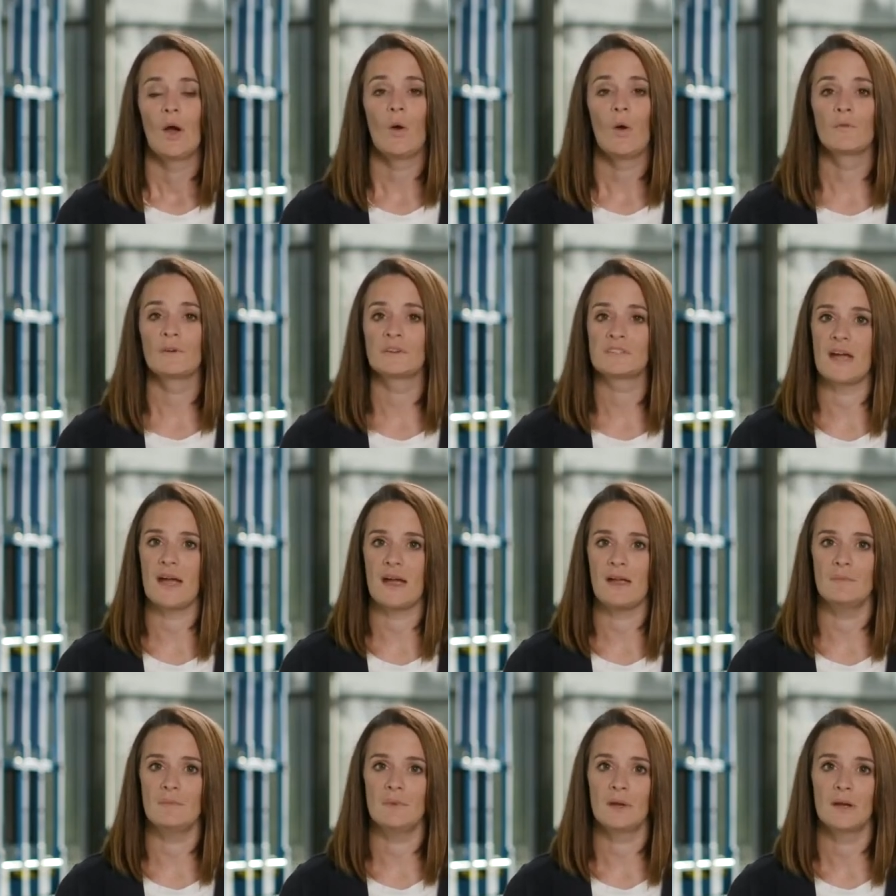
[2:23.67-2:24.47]
Over
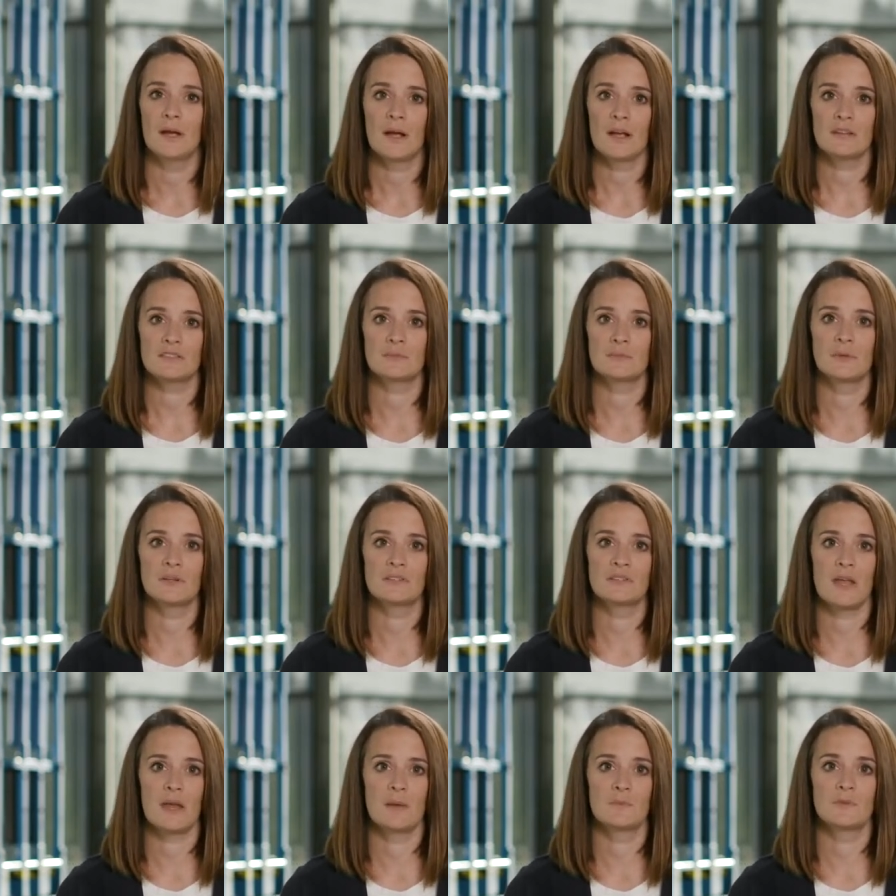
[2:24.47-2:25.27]
time,
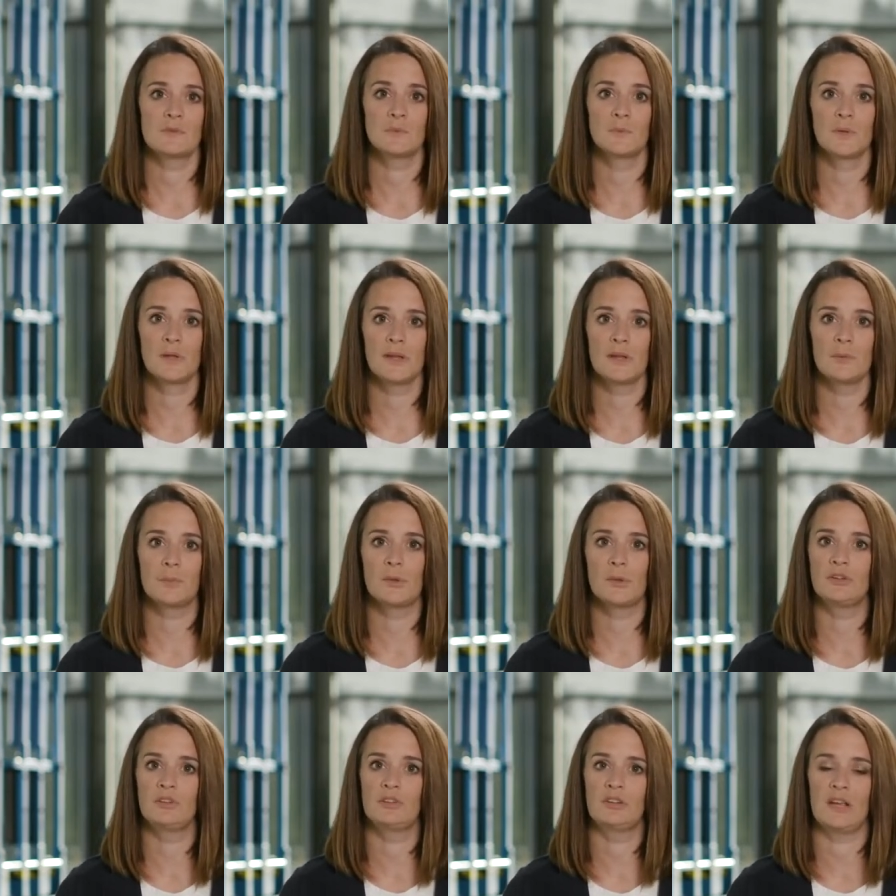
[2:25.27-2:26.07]
customers came to really
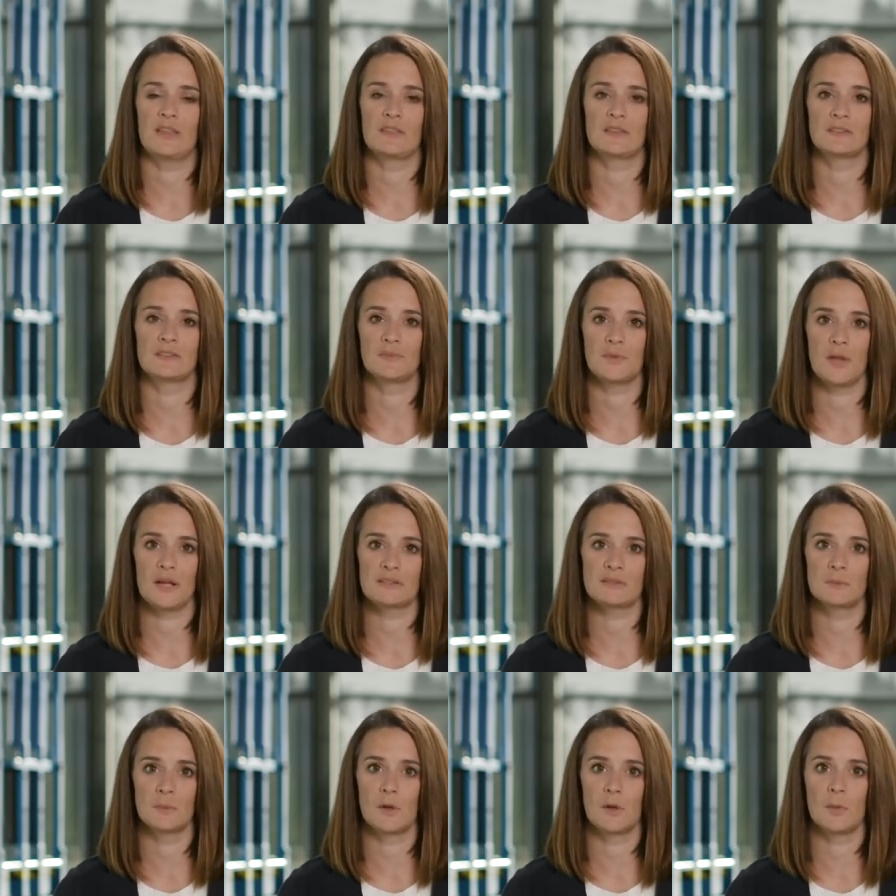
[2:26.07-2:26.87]
appreciate this
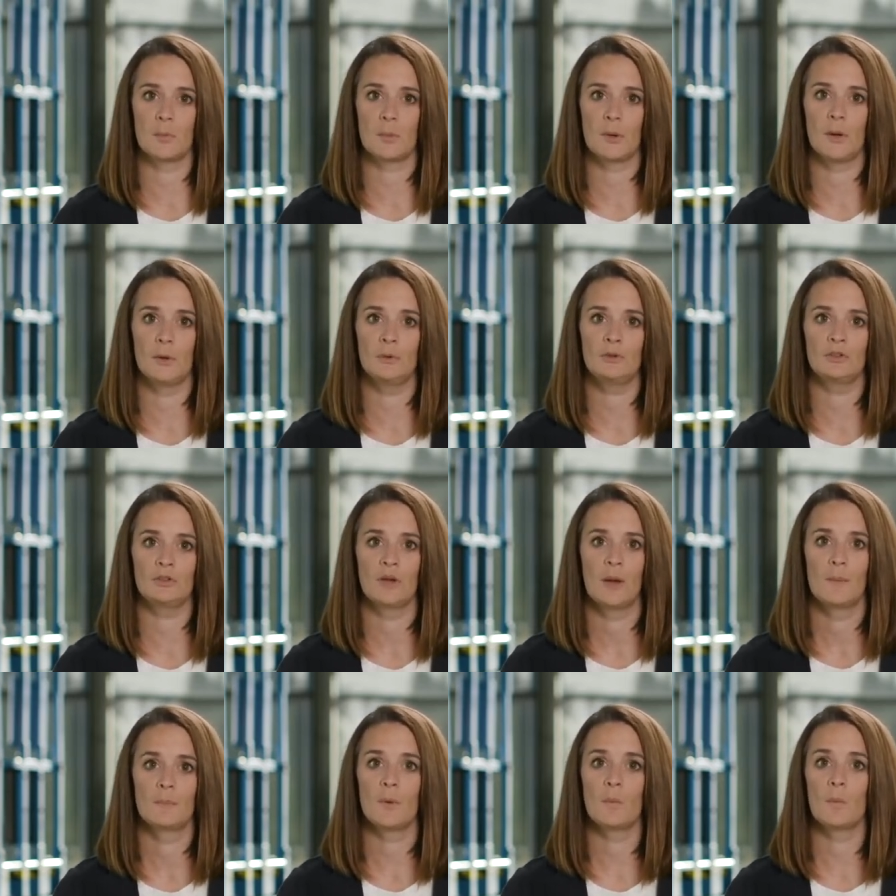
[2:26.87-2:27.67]
flexible
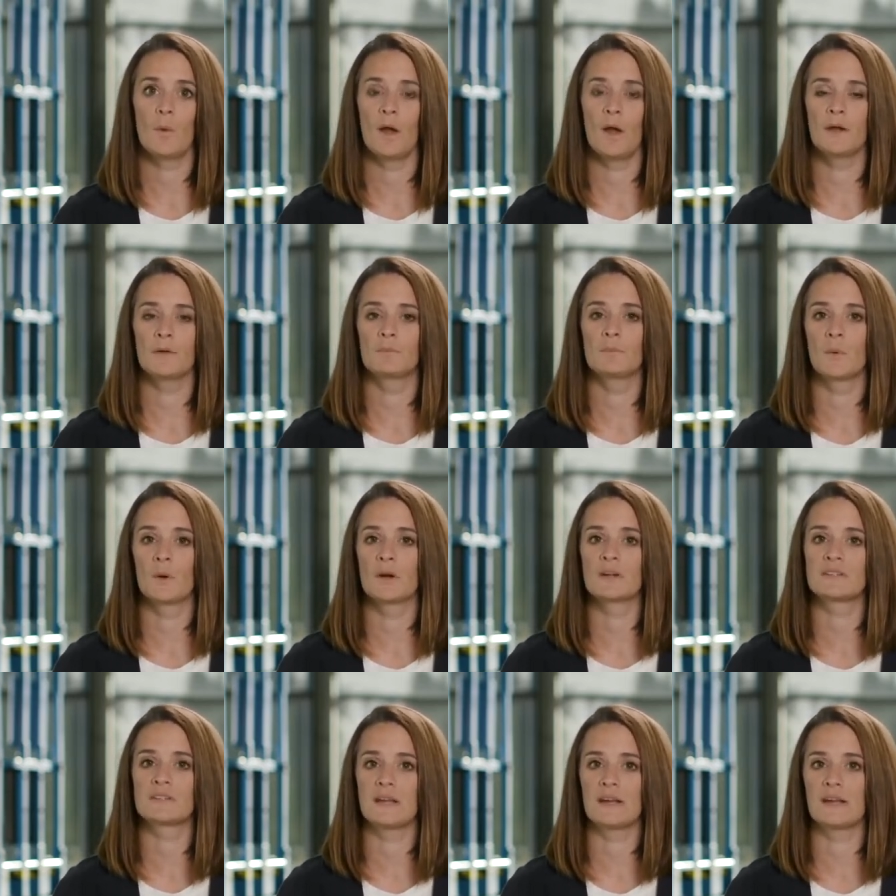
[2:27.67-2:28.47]
approach, but wanted
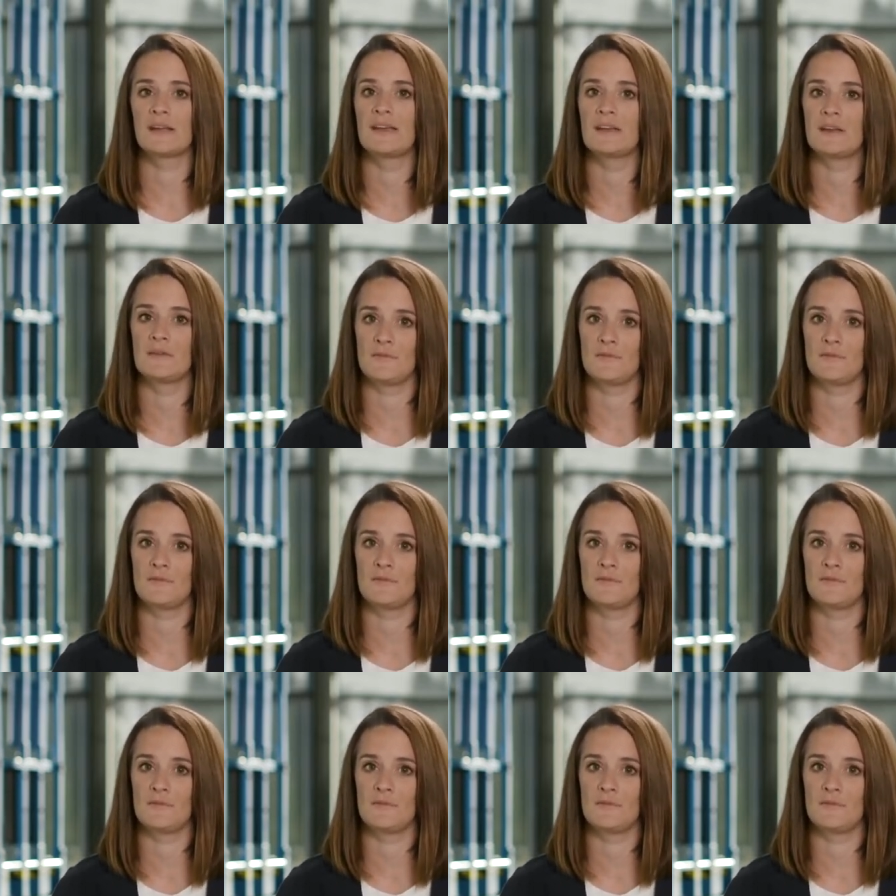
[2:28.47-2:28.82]
more data and